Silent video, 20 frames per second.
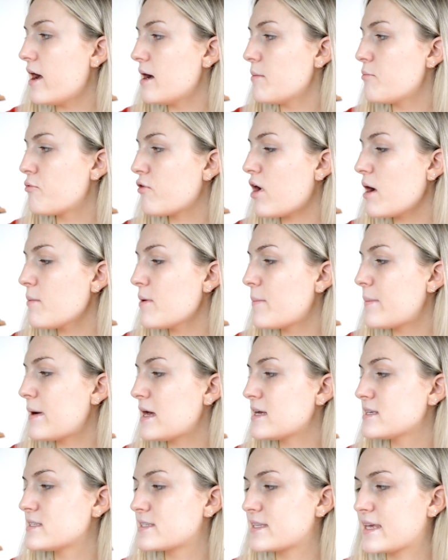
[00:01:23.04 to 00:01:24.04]
Primer
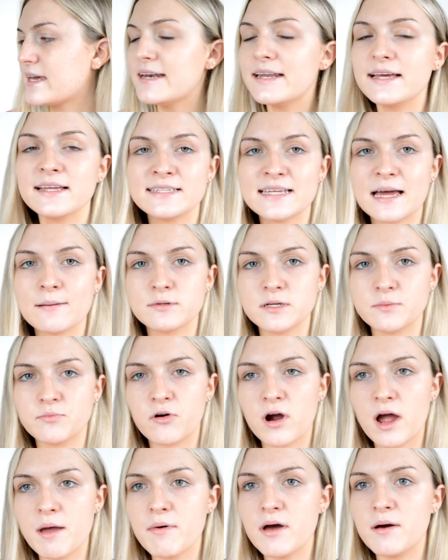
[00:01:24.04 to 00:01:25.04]
Plus Skin Adapter
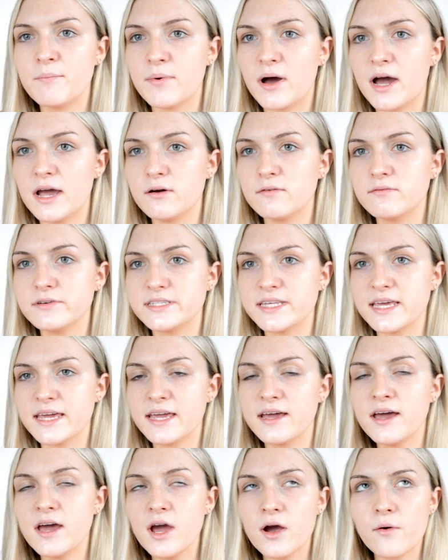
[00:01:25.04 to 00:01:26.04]
Primer, but I
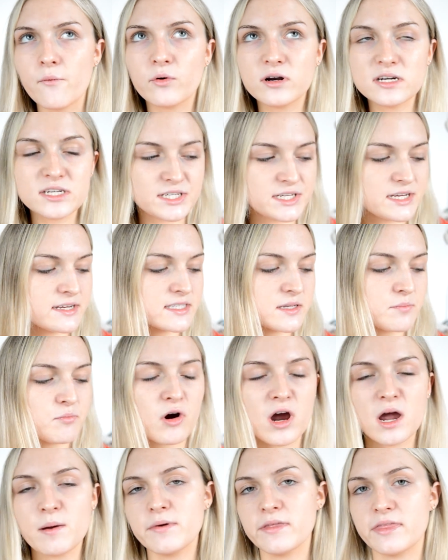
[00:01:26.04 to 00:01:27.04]
obviously want to use a
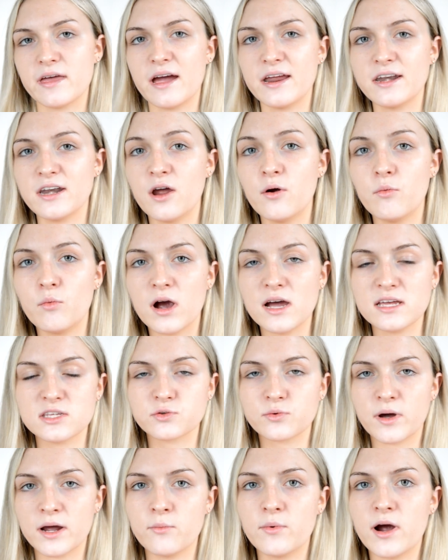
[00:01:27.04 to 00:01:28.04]
primer that I know
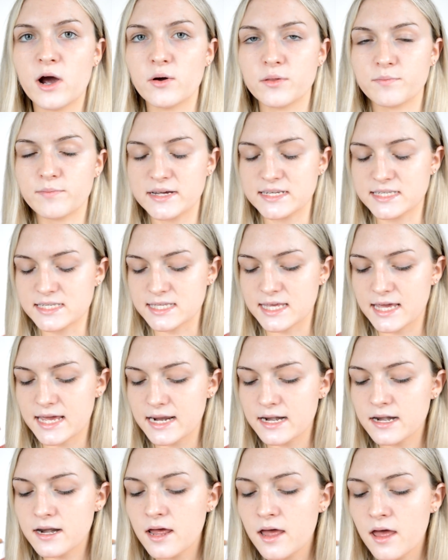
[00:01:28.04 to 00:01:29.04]
works quite well with my
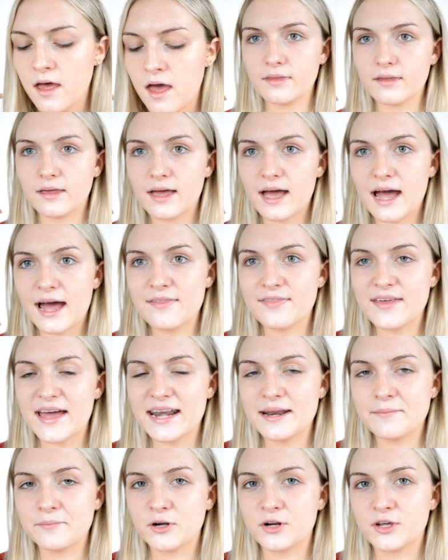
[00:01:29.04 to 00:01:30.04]
skin. And
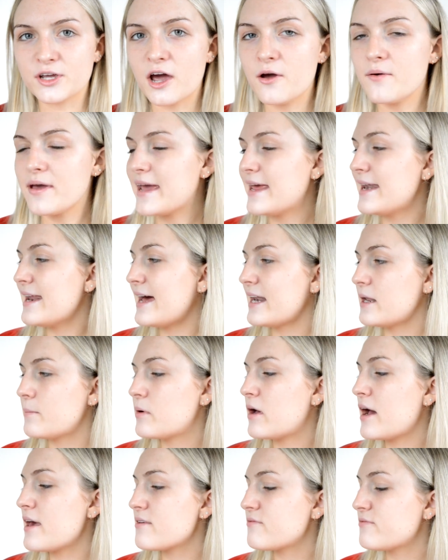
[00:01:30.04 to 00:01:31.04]
then I'm going to go in and
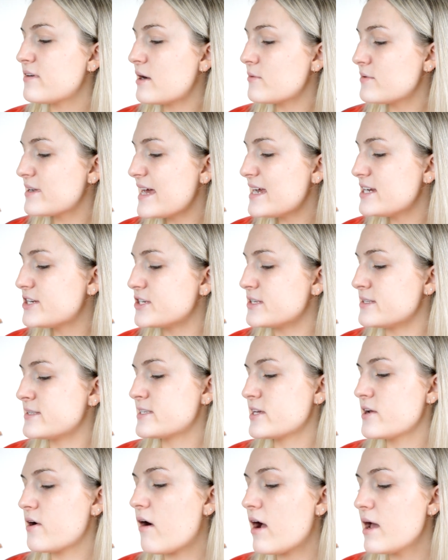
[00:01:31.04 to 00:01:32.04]
apply the foundation.
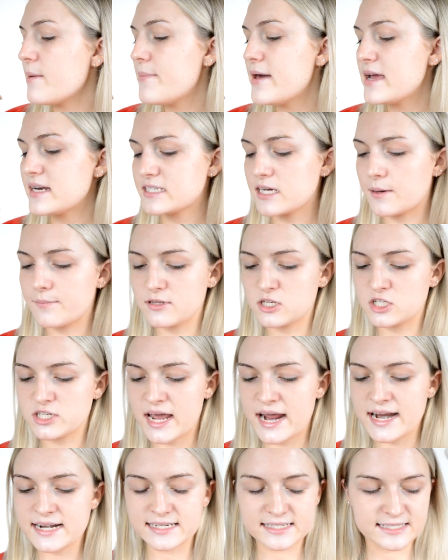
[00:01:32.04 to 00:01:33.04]
So I picked up the
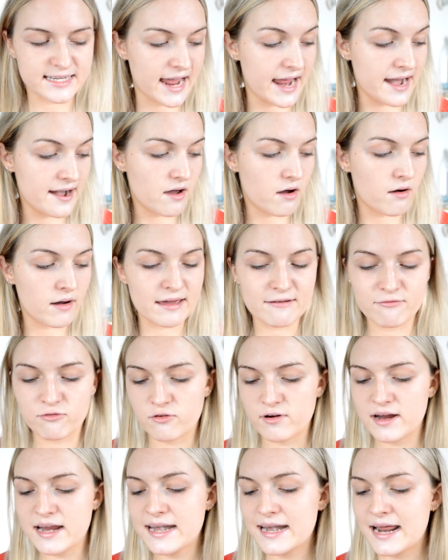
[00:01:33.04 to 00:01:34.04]
shade 10
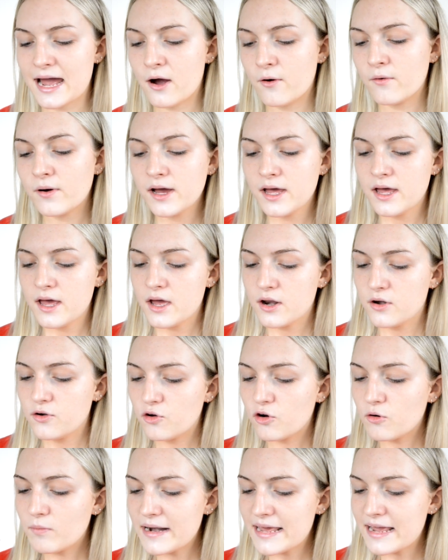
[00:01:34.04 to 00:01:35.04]
Ivory. Now
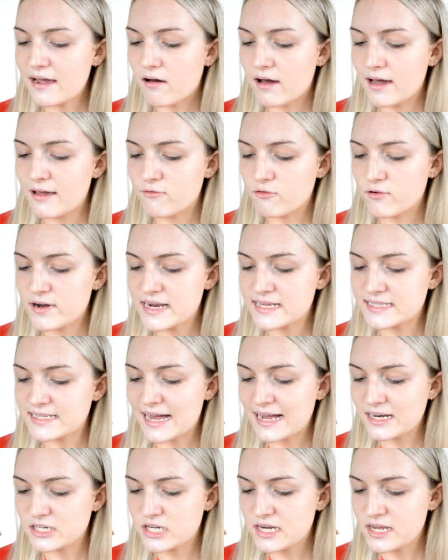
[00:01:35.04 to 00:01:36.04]
normally Ivory is
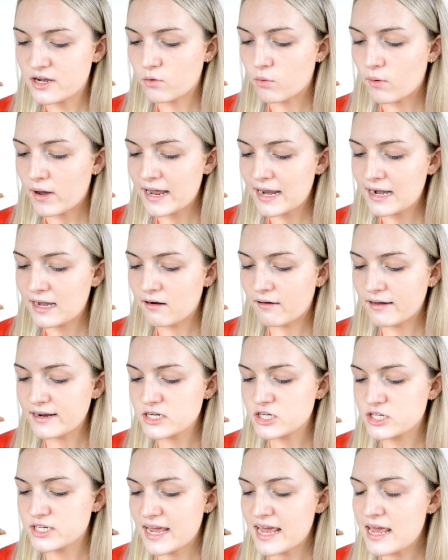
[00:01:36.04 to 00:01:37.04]
actually quite a
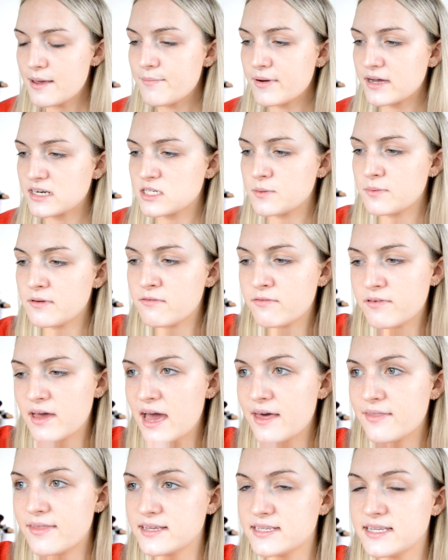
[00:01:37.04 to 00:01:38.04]
light shade, but to be
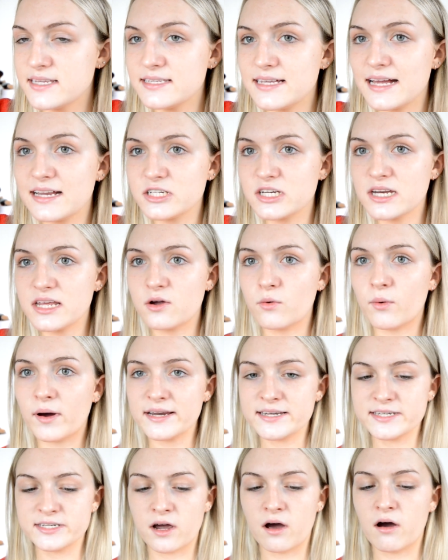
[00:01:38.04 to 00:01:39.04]
fair, this is actually
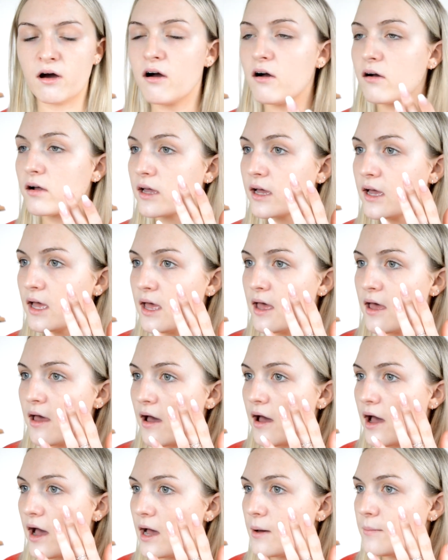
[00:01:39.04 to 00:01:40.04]
quite dark.
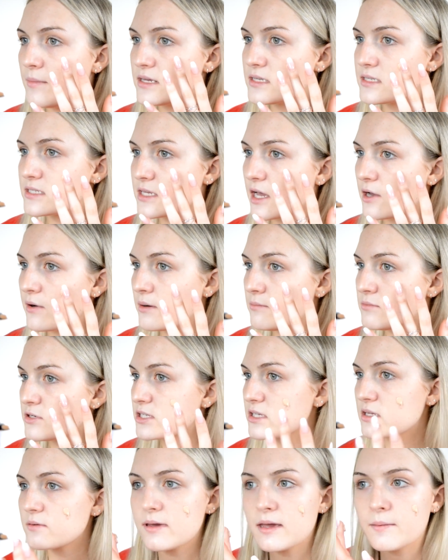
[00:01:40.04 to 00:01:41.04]
So I'm
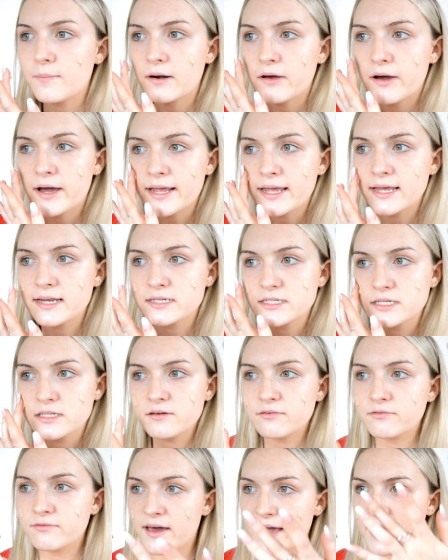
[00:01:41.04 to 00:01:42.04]
just going to be applying it to
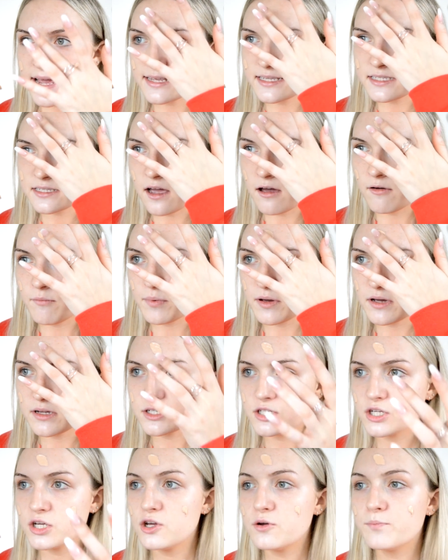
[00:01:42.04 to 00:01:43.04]
the face. I've
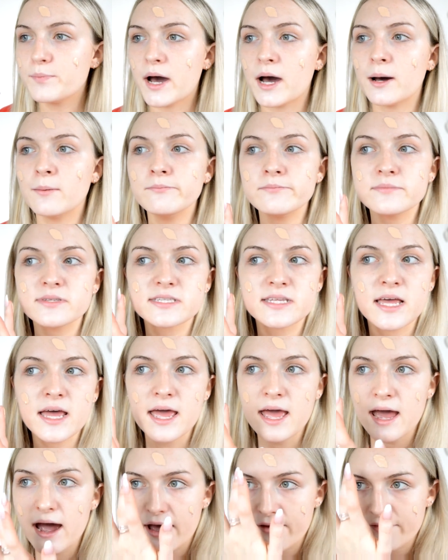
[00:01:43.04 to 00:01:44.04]
put 2 pumps
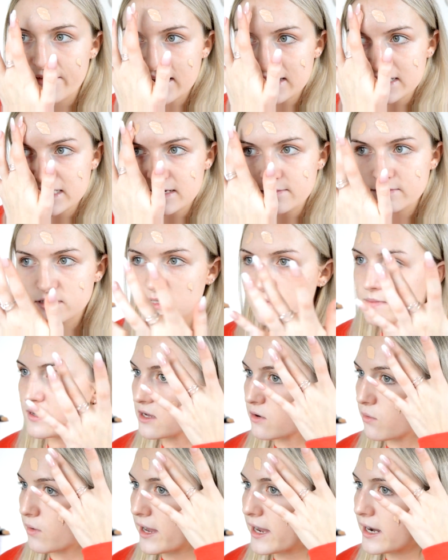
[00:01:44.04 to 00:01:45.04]
and that seems to
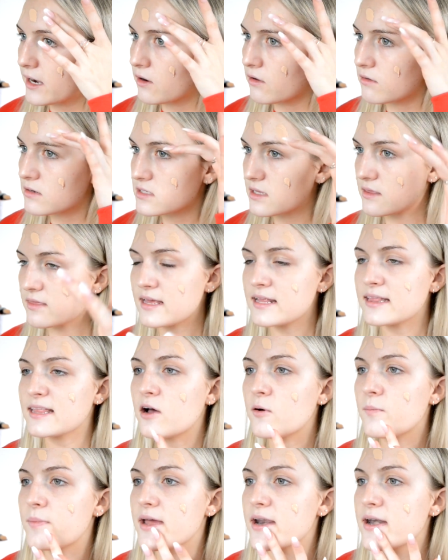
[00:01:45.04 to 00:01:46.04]
be quite a lot, so I think
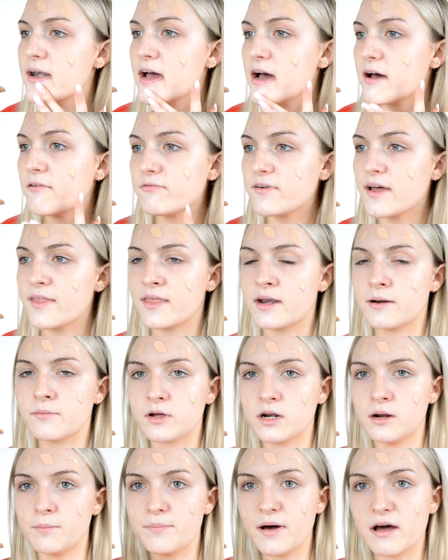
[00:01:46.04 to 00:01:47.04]
that'll be enough. And then I'm
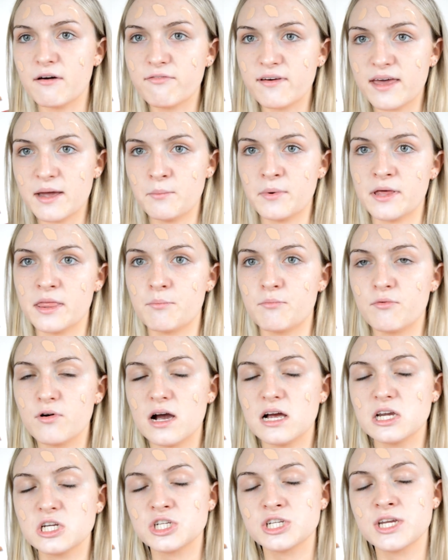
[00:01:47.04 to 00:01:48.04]
going to buff it in with a
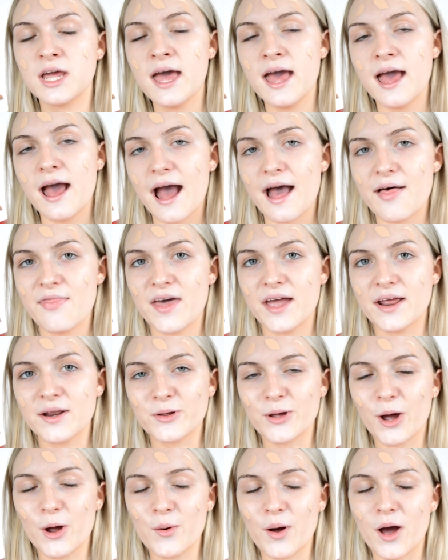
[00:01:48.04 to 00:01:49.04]
brush and
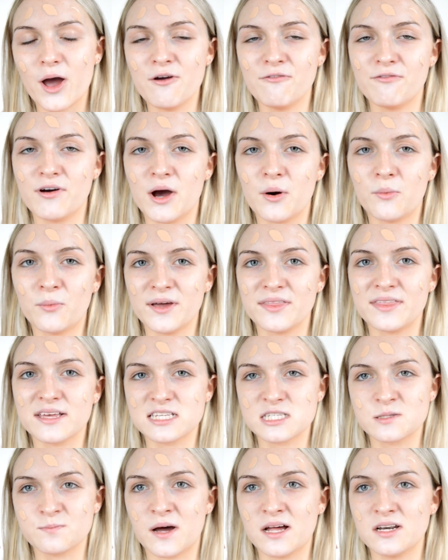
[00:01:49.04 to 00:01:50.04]
then go over with
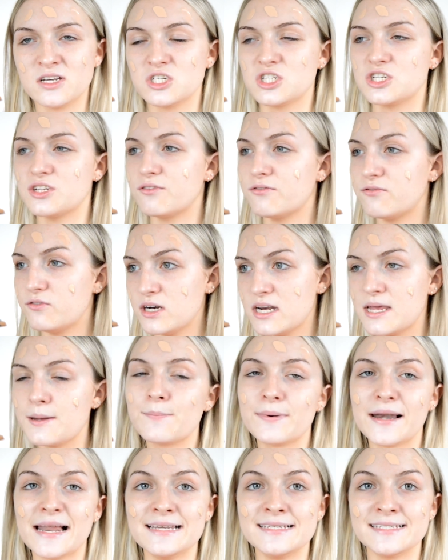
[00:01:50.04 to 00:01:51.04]
a sponge to fully
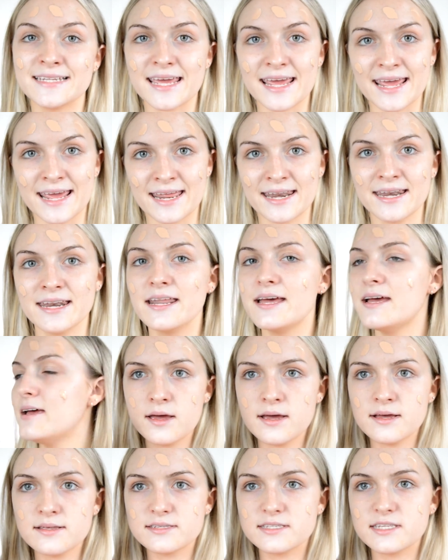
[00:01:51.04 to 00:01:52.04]
blend it in.
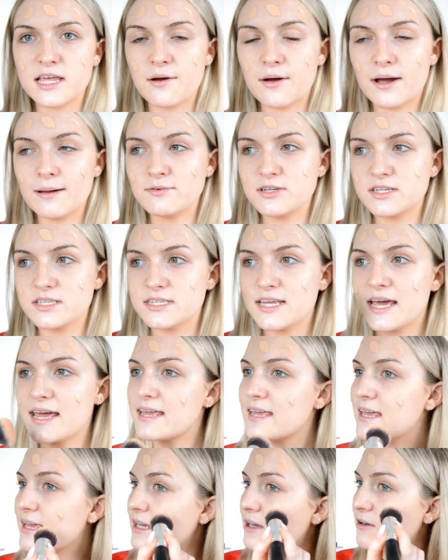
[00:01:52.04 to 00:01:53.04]
So I'm just
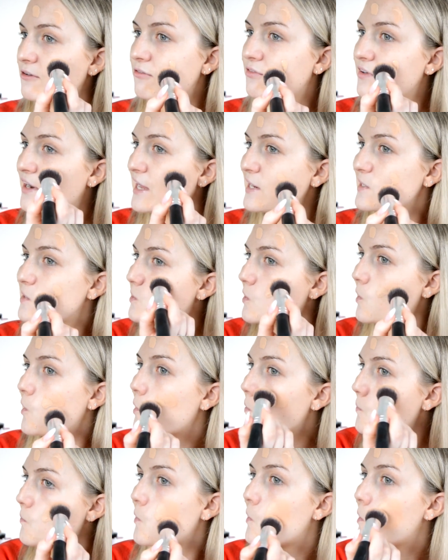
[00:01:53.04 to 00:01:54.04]
taking a flat
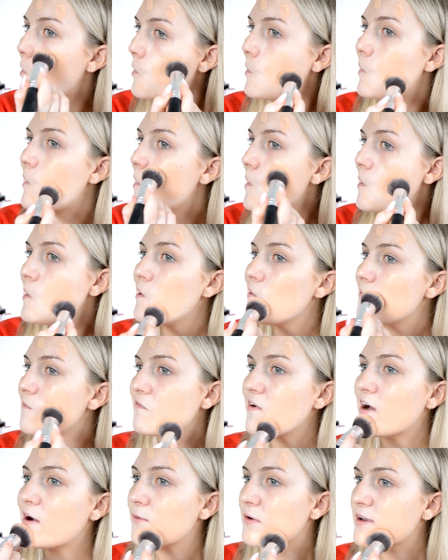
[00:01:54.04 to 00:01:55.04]
top
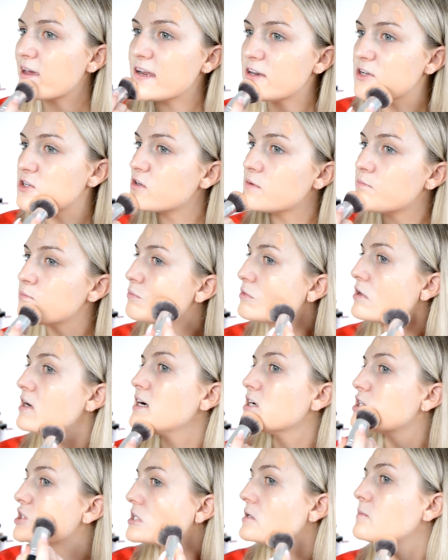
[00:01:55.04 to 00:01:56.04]
foundation
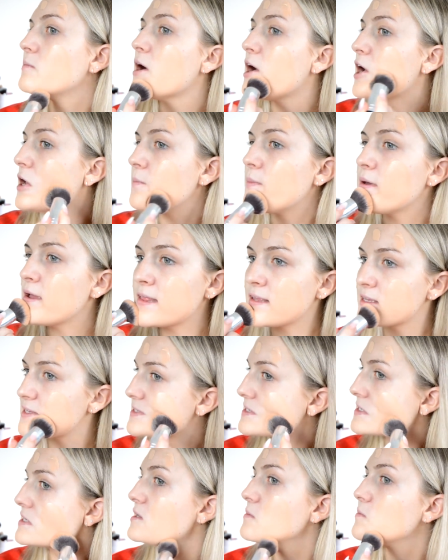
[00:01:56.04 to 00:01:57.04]
brush. I'm hoping
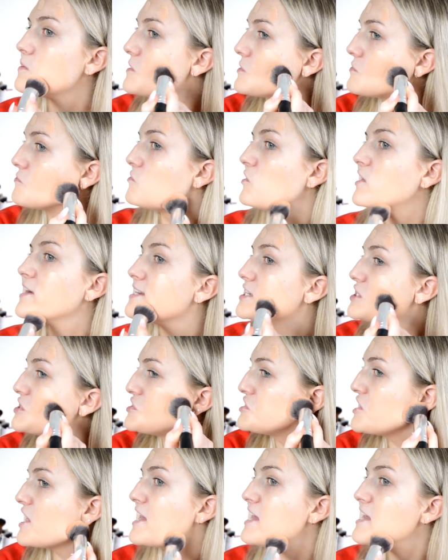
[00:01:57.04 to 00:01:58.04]
this is going to be the right
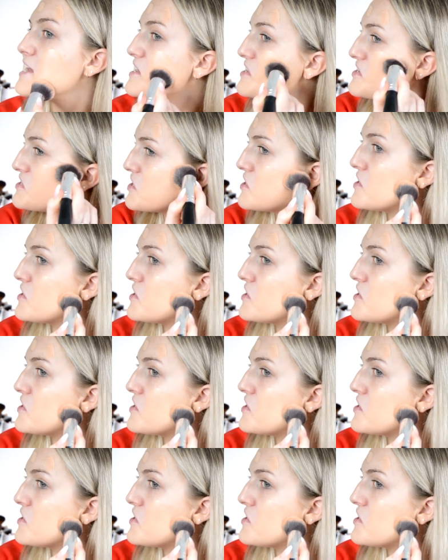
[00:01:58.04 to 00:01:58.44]
shade.